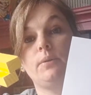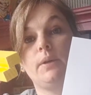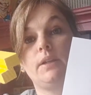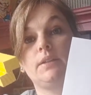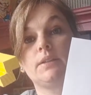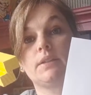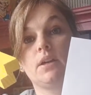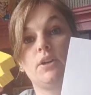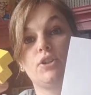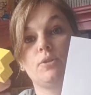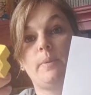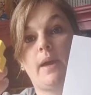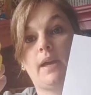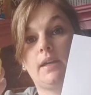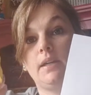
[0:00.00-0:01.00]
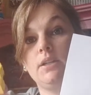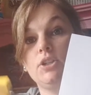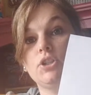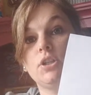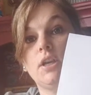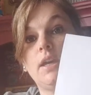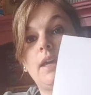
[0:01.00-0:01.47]
inside your
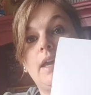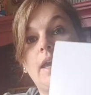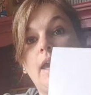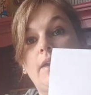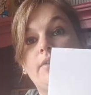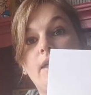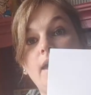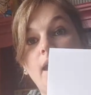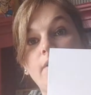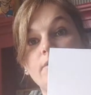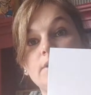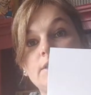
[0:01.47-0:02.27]
package, and they have to